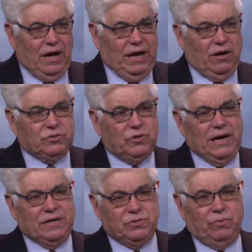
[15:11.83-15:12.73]
It
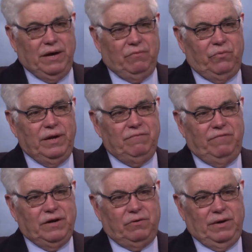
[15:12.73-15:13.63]
also has a way of
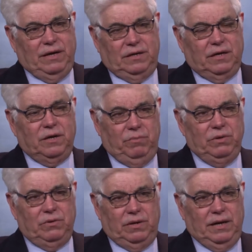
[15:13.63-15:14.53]
reinvigorating the
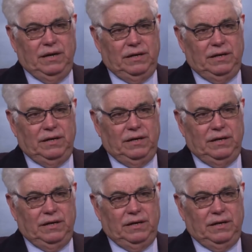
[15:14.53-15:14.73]
community.